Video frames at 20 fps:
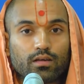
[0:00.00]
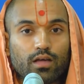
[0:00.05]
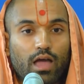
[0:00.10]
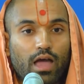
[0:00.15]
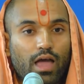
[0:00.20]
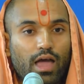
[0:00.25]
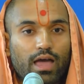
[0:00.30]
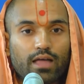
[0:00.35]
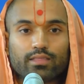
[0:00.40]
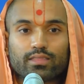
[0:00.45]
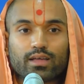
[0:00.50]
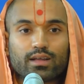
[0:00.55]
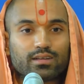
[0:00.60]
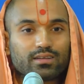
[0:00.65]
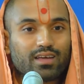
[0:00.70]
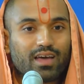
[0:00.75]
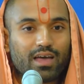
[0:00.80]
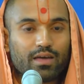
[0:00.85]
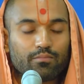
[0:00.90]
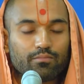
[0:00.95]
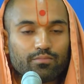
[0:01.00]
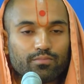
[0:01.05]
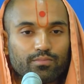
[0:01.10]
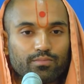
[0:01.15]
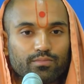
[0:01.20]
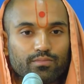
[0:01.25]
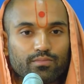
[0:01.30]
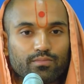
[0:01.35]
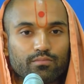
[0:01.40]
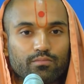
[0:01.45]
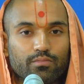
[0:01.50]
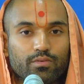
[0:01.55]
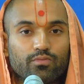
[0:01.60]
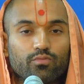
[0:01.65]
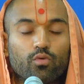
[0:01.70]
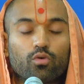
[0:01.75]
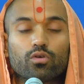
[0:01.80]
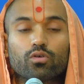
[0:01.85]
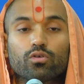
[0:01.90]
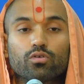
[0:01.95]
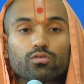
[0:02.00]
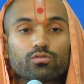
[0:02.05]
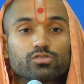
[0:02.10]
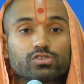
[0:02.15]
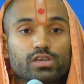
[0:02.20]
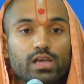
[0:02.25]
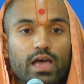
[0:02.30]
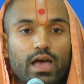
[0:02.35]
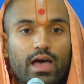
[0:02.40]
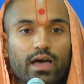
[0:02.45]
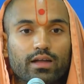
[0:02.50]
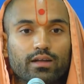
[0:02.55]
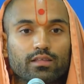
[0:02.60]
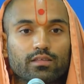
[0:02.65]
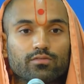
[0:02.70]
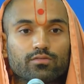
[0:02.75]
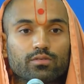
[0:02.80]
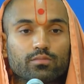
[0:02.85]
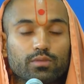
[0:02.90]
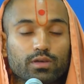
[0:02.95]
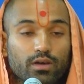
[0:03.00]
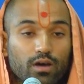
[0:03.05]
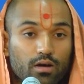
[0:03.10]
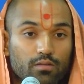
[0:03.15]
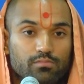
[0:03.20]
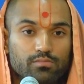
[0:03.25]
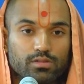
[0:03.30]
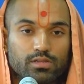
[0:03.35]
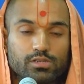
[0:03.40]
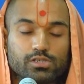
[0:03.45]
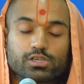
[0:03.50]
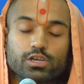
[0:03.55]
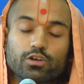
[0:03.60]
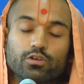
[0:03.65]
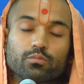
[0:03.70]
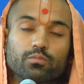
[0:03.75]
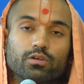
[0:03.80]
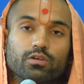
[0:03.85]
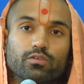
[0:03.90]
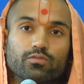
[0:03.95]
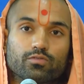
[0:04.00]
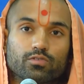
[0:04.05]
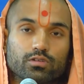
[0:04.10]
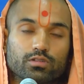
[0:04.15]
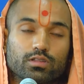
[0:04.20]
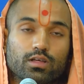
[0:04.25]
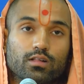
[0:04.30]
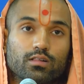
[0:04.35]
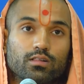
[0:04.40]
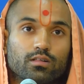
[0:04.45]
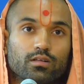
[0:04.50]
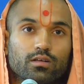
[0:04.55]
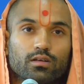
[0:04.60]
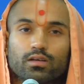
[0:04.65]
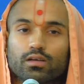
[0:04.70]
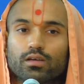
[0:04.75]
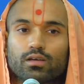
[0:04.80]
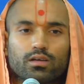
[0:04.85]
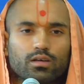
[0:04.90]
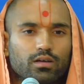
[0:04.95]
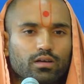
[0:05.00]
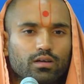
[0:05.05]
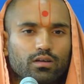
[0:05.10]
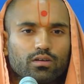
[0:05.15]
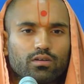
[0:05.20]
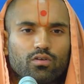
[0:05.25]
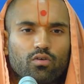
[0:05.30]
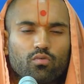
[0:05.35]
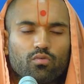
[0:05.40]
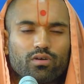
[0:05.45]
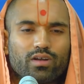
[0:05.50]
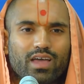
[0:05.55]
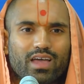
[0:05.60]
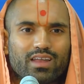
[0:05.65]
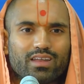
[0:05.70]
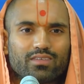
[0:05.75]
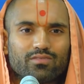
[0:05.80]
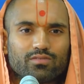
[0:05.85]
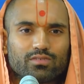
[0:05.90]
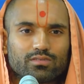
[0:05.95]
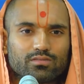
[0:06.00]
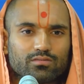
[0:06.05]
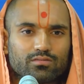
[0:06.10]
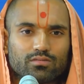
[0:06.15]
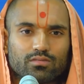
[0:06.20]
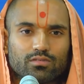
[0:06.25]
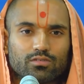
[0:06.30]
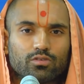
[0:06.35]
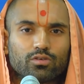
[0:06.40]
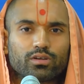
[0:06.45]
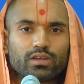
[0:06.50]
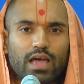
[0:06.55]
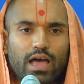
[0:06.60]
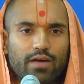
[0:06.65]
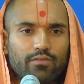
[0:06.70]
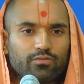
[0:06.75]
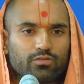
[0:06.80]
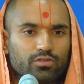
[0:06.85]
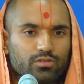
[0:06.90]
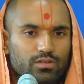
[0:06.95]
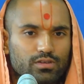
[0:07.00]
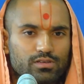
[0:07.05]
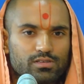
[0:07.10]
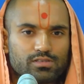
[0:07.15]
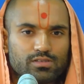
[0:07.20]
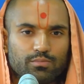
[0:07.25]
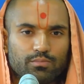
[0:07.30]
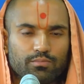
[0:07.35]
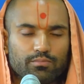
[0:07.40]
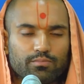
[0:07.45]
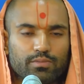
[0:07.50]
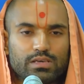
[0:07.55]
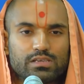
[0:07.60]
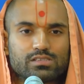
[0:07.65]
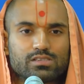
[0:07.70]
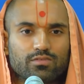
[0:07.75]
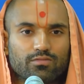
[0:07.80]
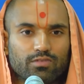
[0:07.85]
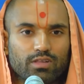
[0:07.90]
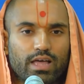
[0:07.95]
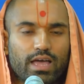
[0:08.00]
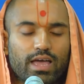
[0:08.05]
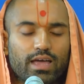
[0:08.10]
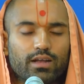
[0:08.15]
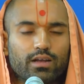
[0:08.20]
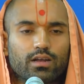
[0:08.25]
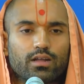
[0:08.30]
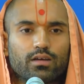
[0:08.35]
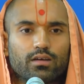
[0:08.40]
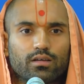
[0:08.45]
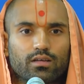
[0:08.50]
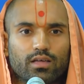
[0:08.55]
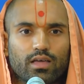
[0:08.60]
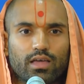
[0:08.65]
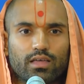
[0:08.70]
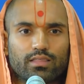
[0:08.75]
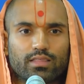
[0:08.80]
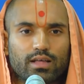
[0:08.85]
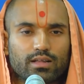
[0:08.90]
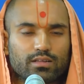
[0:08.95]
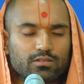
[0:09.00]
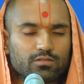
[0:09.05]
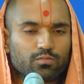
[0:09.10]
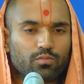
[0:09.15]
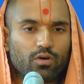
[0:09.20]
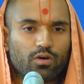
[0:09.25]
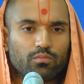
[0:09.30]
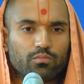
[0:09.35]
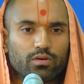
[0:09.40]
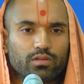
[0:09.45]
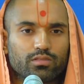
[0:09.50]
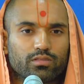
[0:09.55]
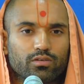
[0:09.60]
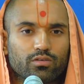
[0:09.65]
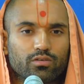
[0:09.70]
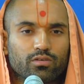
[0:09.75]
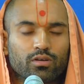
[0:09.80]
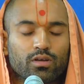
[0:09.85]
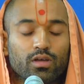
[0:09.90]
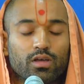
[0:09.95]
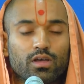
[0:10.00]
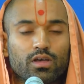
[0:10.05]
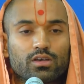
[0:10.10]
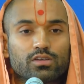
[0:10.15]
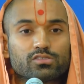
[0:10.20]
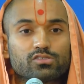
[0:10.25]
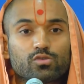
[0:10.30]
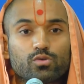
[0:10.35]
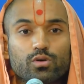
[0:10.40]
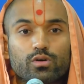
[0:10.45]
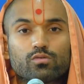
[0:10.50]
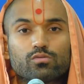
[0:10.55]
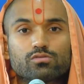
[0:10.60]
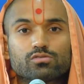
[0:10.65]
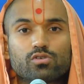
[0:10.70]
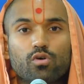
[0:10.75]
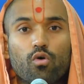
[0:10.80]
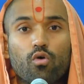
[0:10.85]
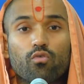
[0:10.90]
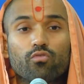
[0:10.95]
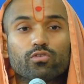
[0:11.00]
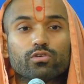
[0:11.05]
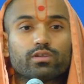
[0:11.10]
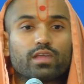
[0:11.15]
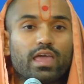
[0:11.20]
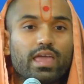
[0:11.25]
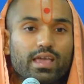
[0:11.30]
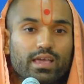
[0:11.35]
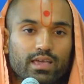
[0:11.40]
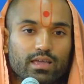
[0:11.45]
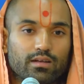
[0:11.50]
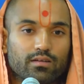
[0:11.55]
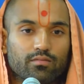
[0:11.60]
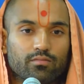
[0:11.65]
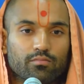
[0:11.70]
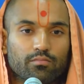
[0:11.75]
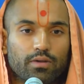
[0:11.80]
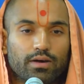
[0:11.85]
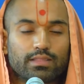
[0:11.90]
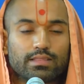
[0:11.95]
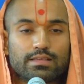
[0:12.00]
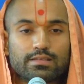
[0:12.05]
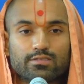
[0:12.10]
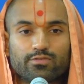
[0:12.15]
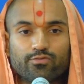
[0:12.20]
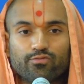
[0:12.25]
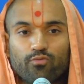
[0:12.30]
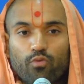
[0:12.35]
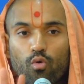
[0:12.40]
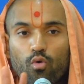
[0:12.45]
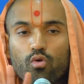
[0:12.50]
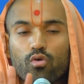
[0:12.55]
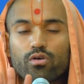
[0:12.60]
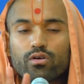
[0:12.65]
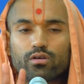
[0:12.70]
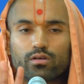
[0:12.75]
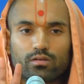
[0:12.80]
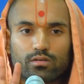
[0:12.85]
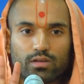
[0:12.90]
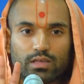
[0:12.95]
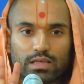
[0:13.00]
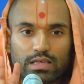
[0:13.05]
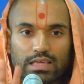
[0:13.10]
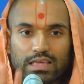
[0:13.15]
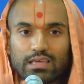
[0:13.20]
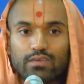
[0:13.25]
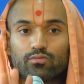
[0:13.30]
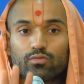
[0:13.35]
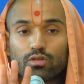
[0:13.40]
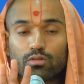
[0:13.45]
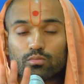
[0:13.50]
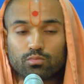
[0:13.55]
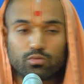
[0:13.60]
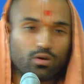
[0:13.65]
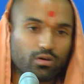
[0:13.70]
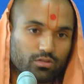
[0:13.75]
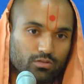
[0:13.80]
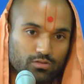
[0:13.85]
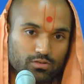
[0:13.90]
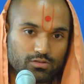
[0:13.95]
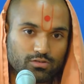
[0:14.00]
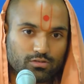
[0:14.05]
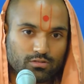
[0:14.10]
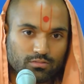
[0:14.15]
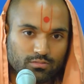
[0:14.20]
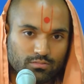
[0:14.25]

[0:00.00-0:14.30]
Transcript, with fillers: at that time, before Guruji had even become the chairman of Vartal, no one had even looked after this piece of land and that small mandir. So it was overtaken by these four evil brothers.